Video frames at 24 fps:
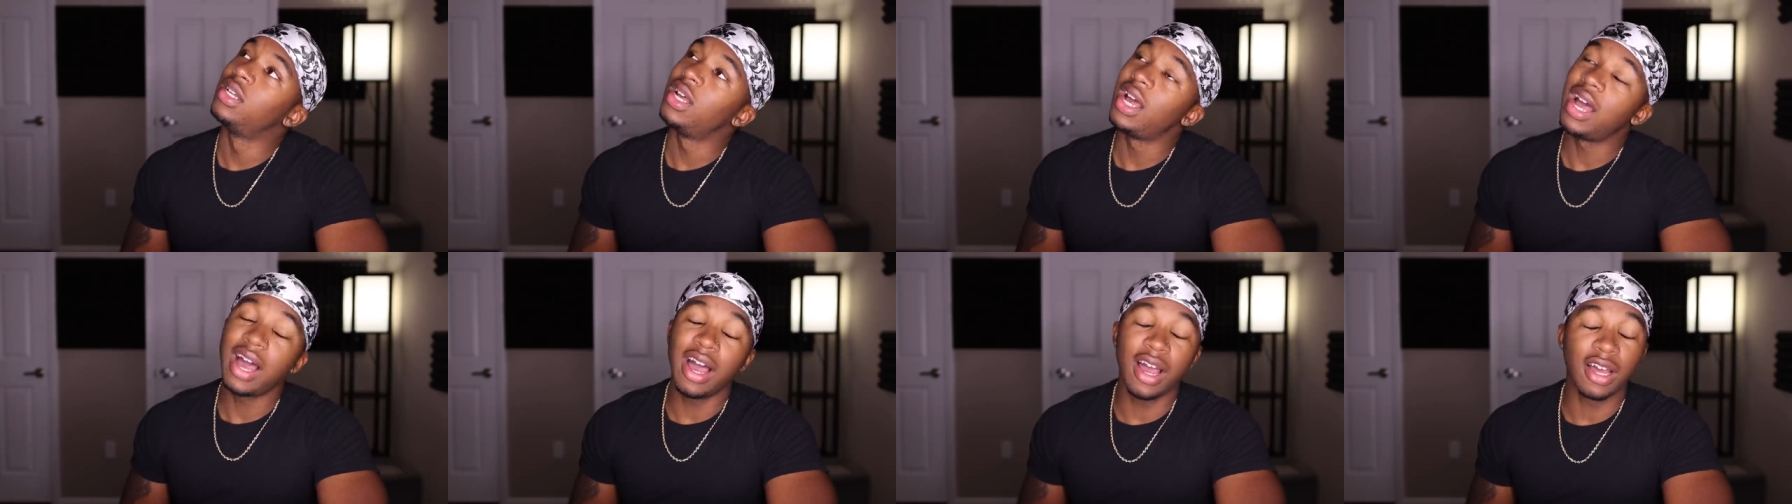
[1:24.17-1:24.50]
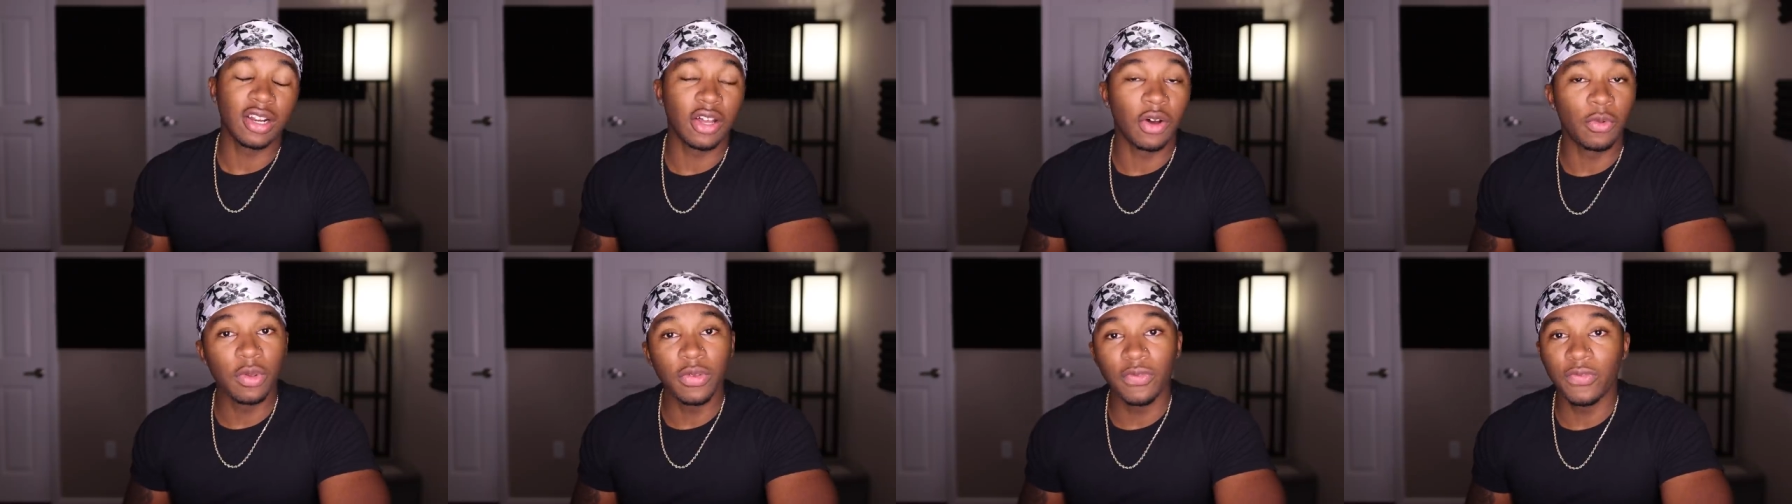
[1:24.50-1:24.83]

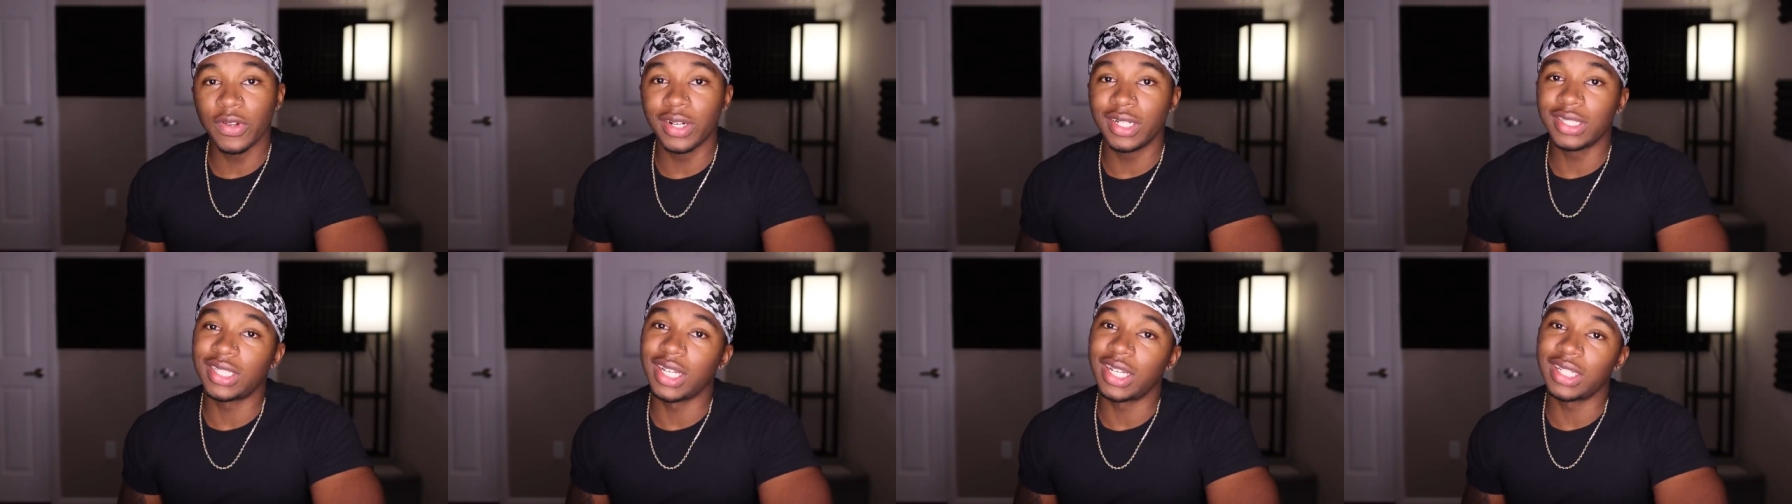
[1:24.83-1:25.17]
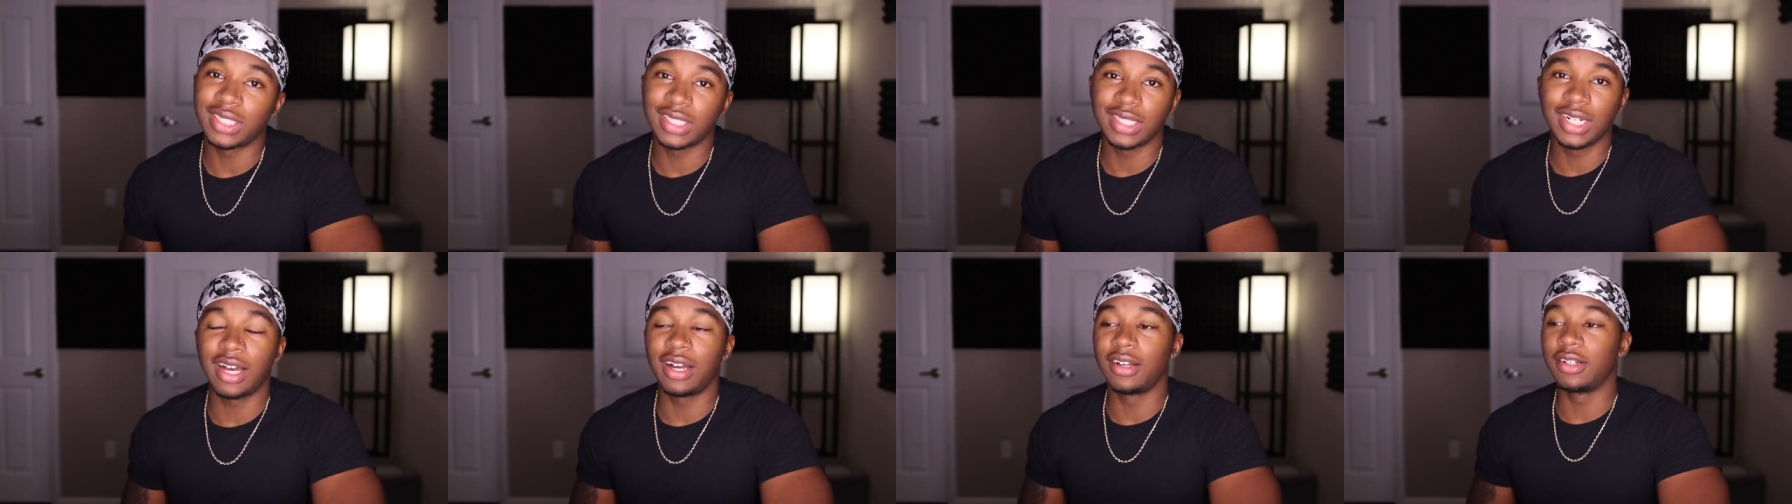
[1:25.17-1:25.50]
I don't know, we finna
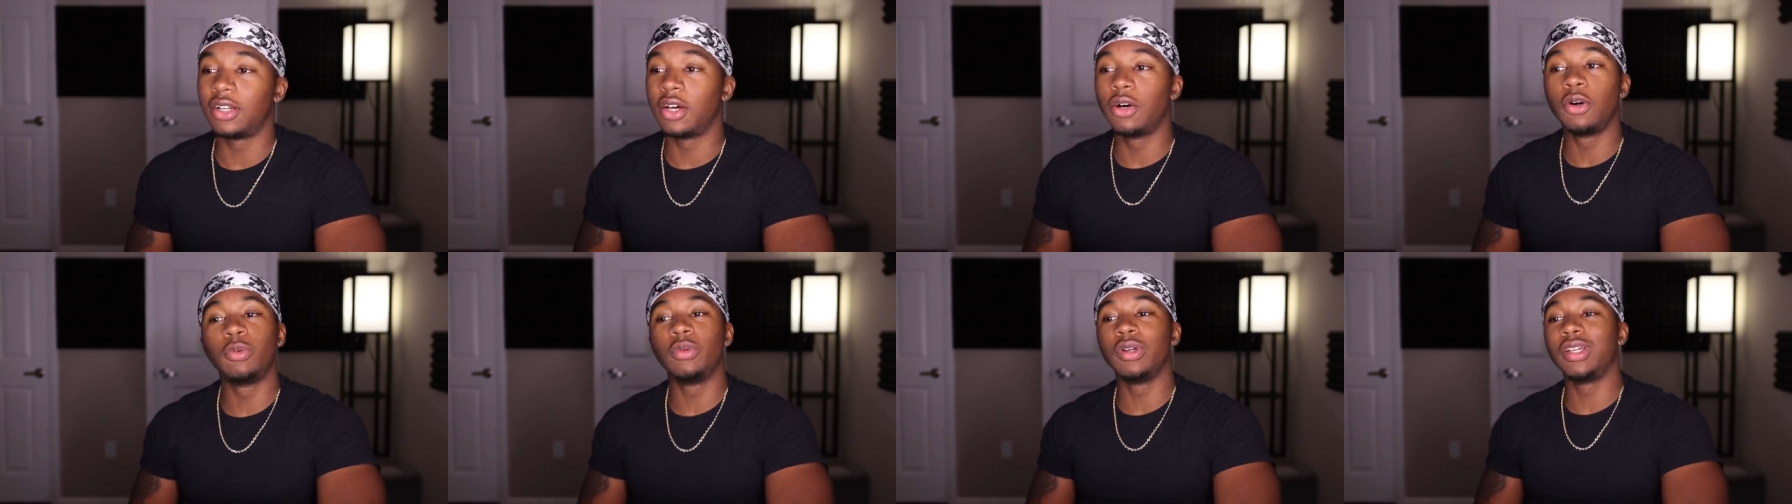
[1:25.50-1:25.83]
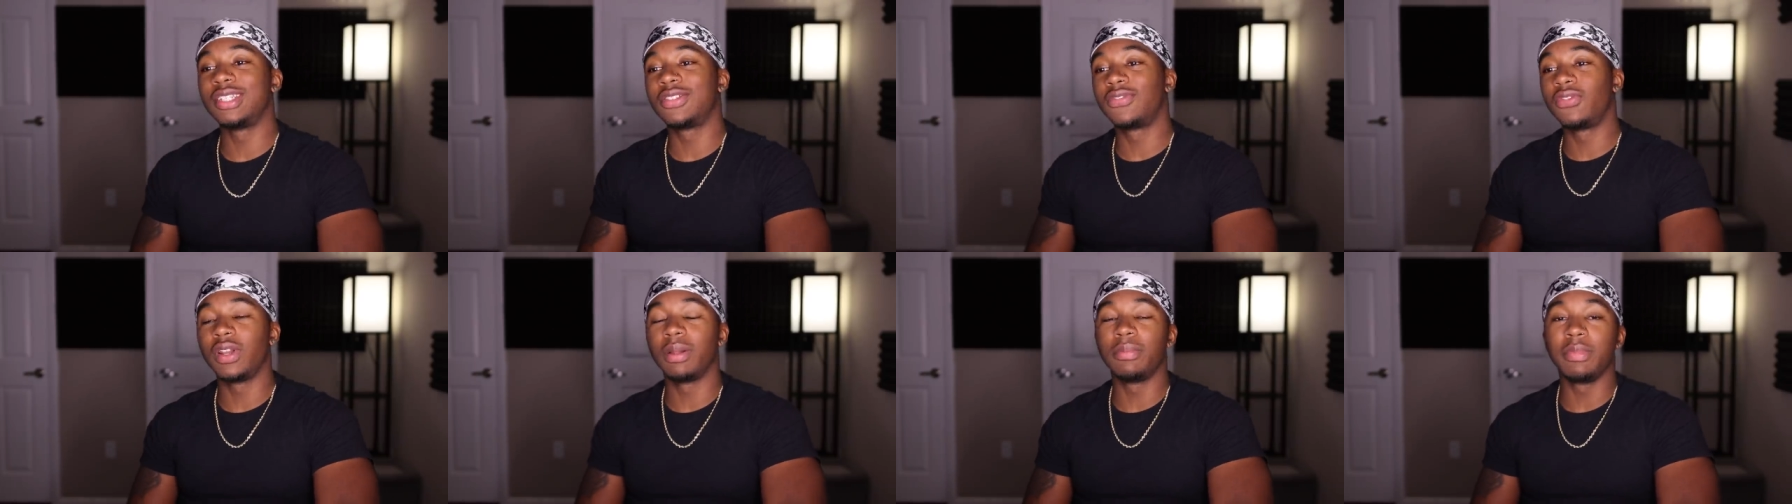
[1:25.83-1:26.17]
test it out though.
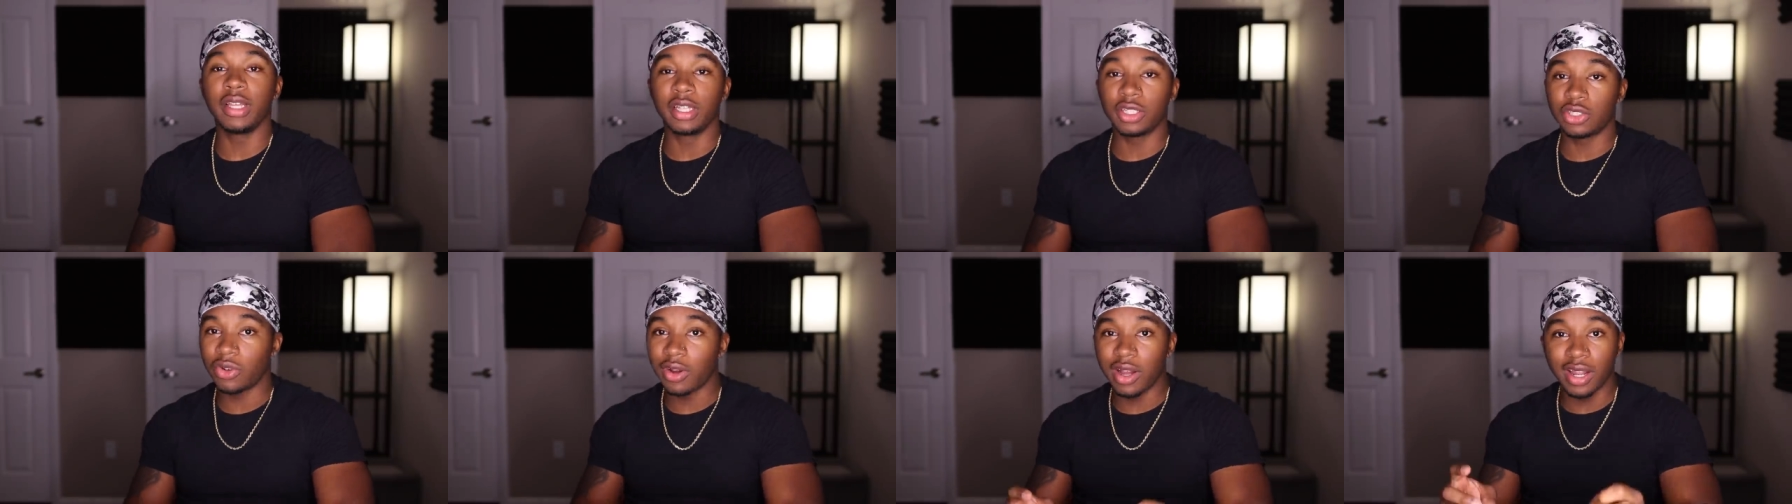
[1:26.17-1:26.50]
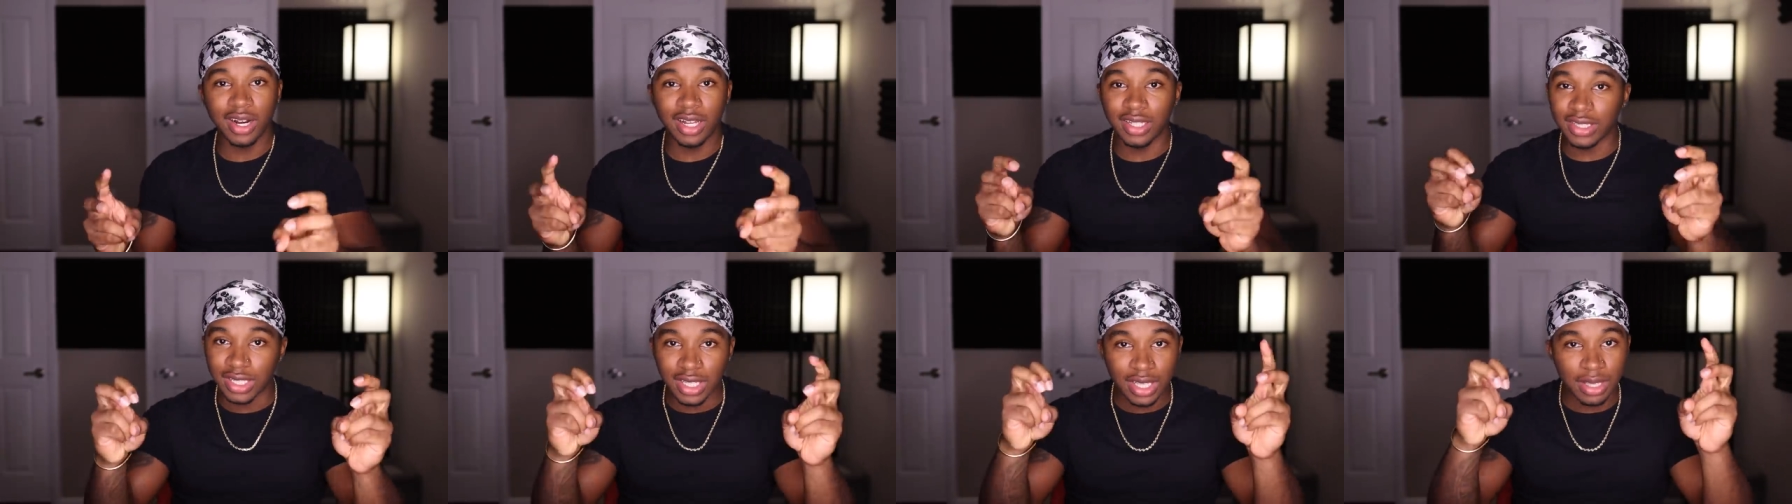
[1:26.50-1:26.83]
It's finna be a
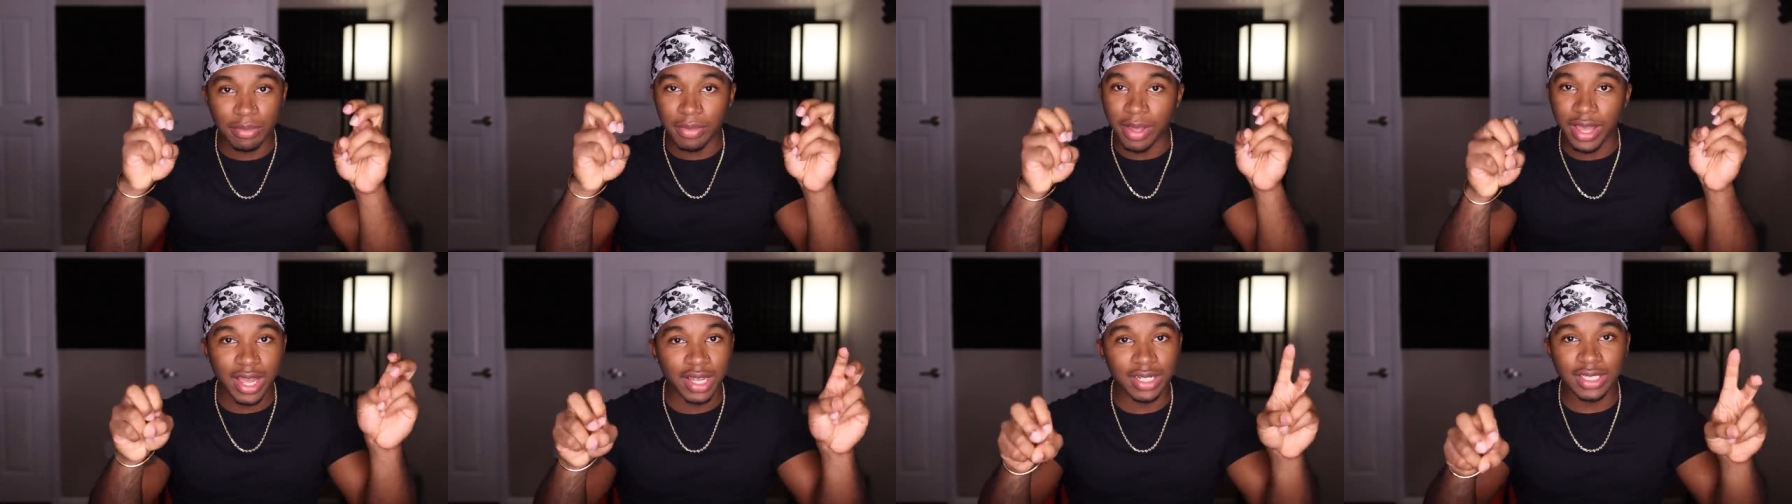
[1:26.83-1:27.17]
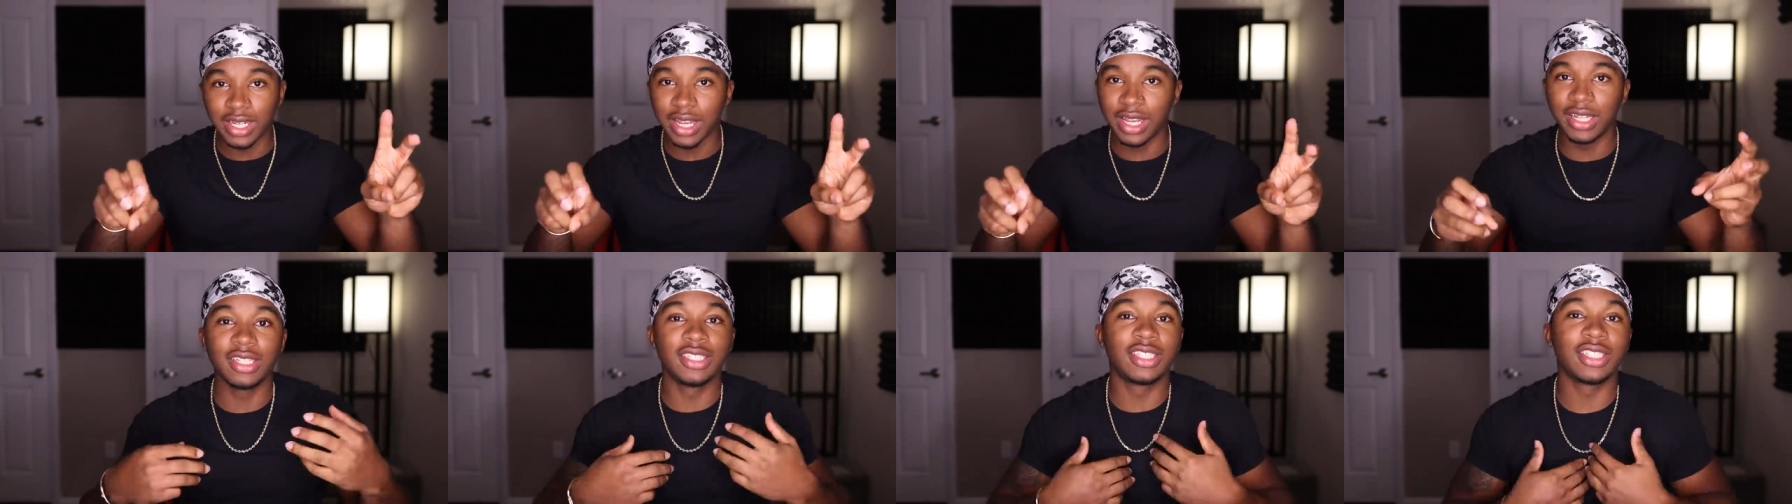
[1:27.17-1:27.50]
try not to get mad
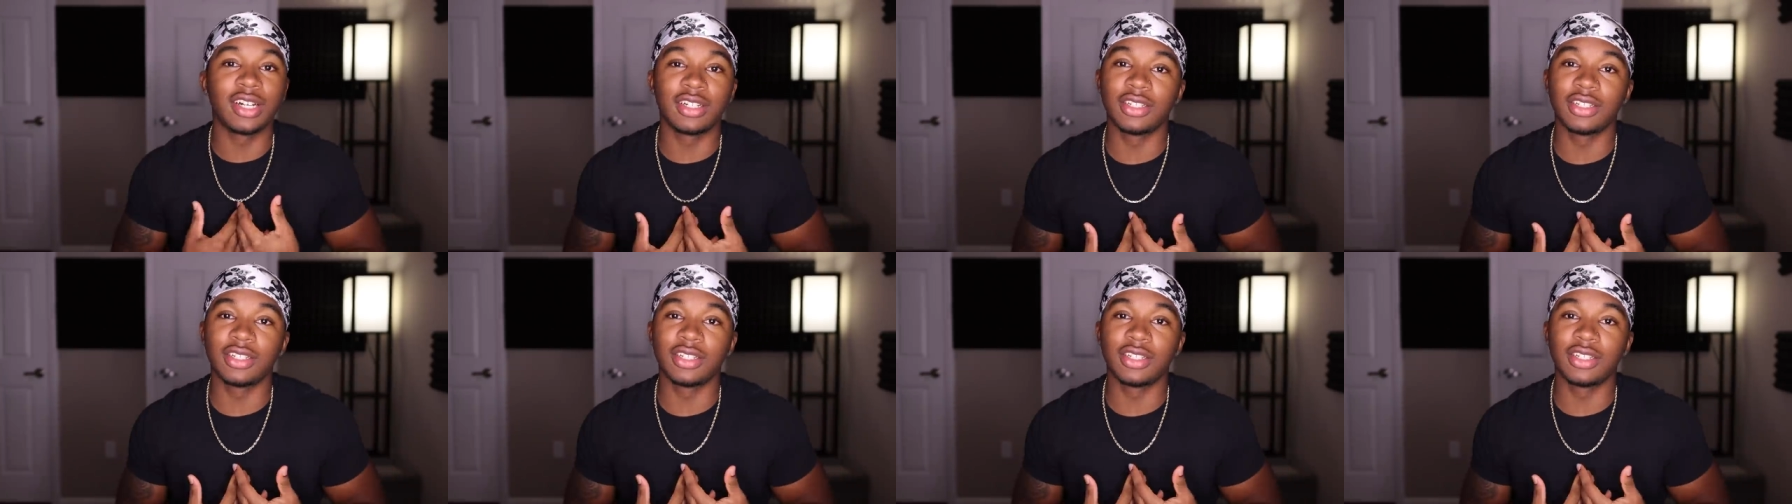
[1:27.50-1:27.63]
challenge.